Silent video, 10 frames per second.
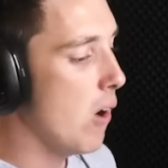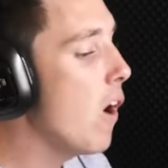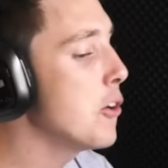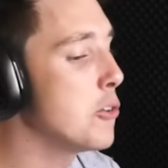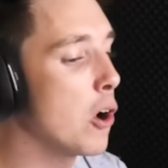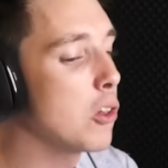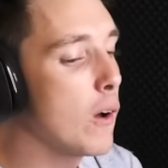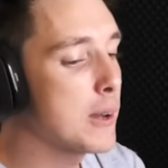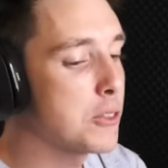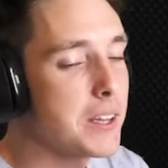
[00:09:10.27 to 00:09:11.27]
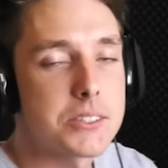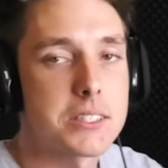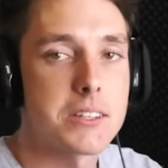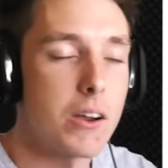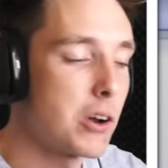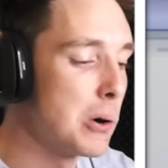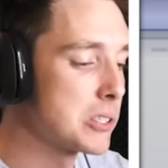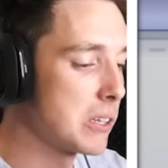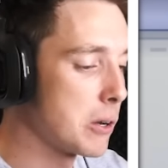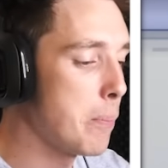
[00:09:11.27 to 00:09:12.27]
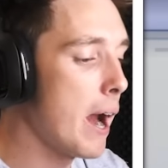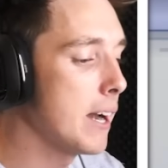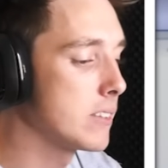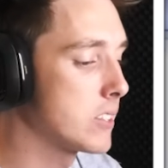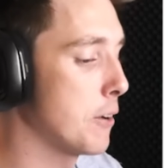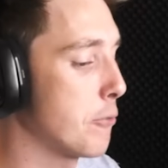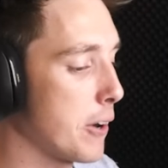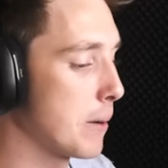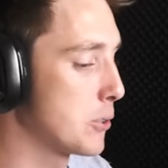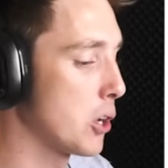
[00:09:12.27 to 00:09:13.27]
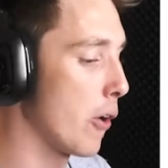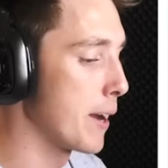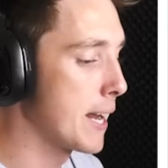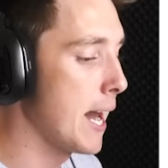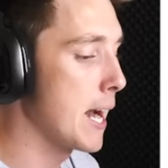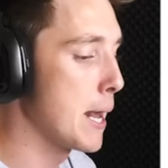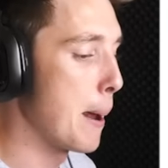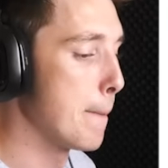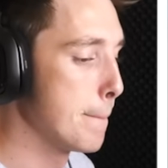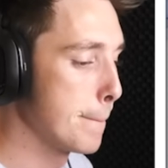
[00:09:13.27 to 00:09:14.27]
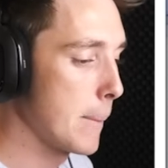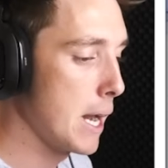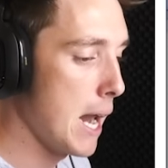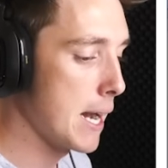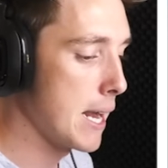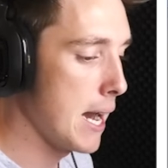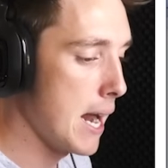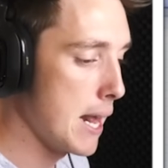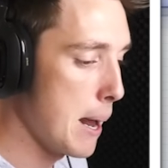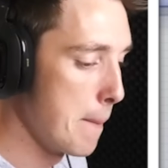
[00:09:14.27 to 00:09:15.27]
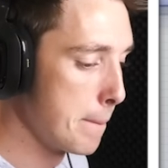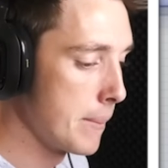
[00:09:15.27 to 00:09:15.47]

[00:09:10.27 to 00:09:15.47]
I do not like things that don't cause a lot of pain and suffering. I'm sorry. Get out of here. Get out of here.